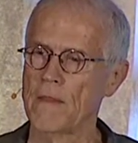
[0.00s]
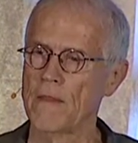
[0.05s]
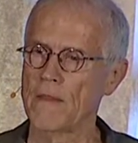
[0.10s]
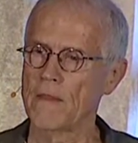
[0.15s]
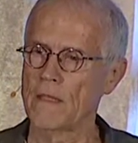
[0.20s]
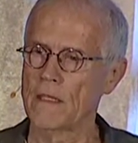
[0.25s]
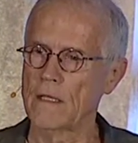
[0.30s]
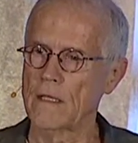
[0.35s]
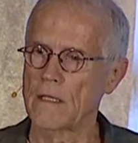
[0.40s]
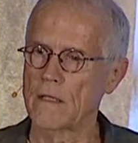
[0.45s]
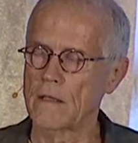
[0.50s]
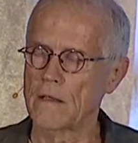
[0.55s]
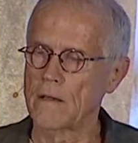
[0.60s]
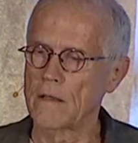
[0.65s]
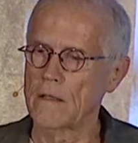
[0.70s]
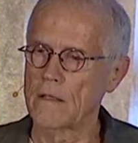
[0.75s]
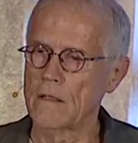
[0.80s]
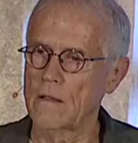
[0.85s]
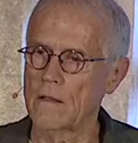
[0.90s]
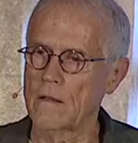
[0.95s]
the,
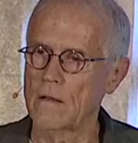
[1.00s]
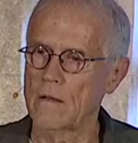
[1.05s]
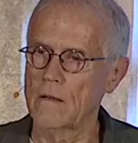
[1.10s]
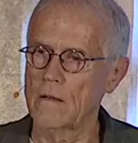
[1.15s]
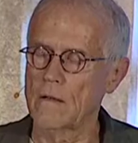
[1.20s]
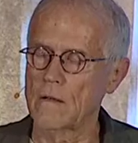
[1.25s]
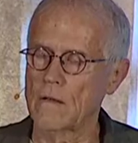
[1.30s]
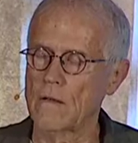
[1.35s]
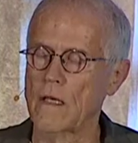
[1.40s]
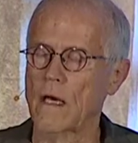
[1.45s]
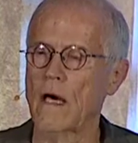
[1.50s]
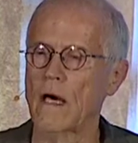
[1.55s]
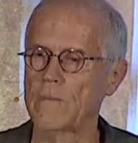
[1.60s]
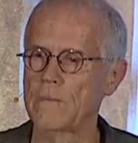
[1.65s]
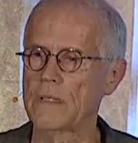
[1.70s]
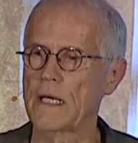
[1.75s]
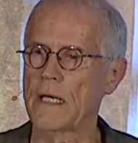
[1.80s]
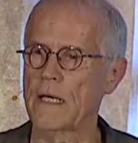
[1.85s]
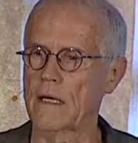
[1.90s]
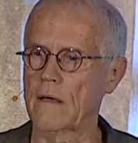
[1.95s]
the, the, the,
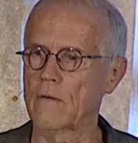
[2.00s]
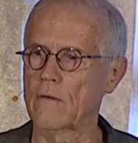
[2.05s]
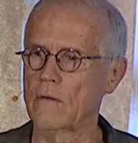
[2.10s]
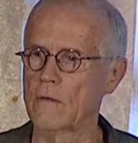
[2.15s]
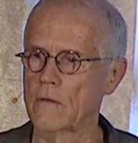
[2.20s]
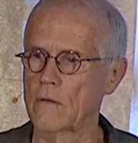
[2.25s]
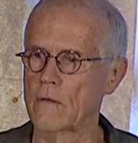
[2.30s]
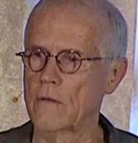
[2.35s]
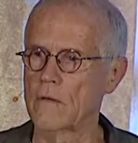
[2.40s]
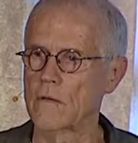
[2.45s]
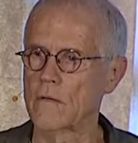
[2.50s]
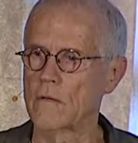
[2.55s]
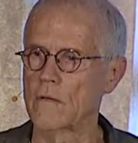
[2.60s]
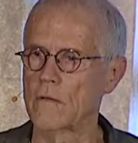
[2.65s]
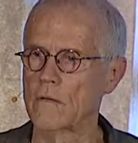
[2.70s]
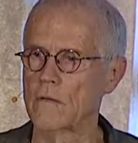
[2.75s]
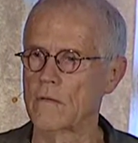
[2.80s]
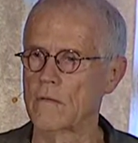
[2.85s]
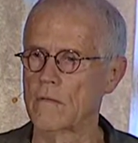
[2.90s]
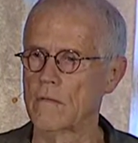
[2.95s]
uptake or the, the,
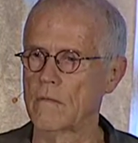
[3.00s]
the,